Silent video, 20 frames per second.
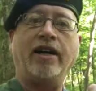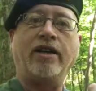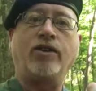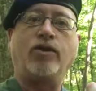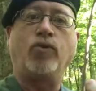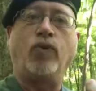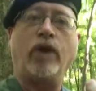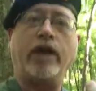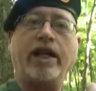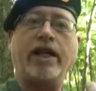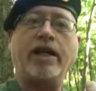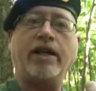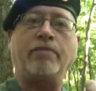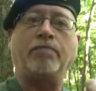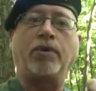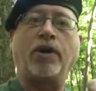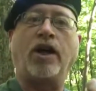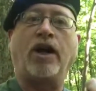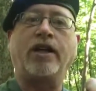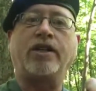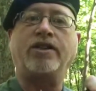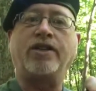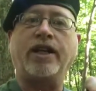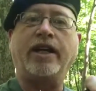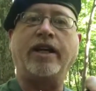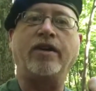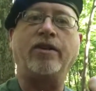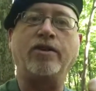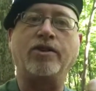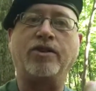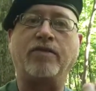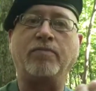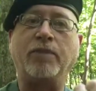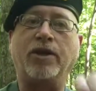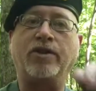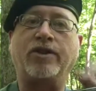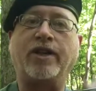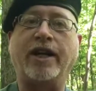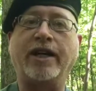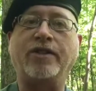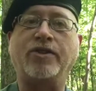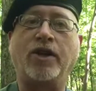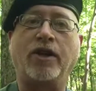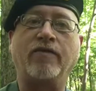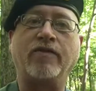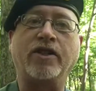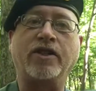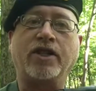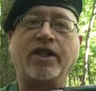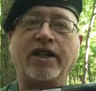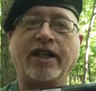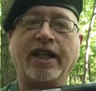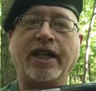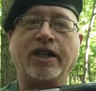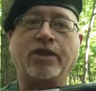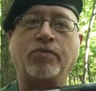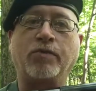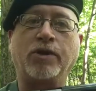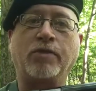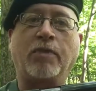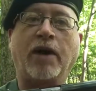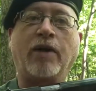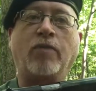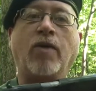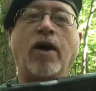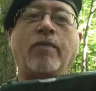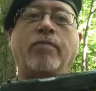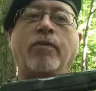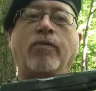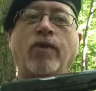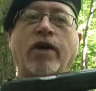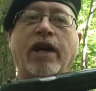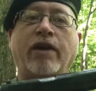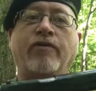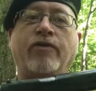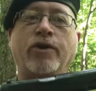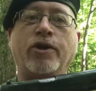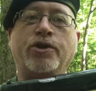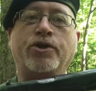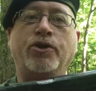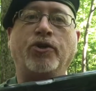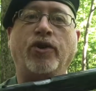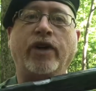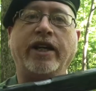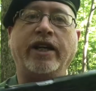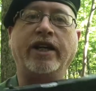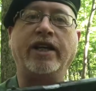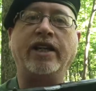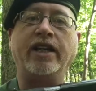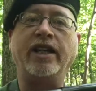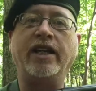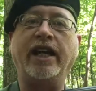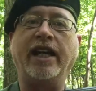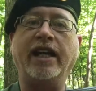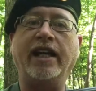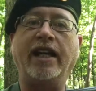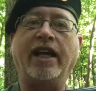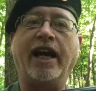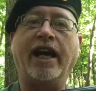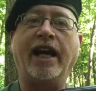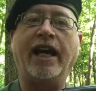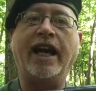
20 plus years of military service, and this was my weapon when I first joined in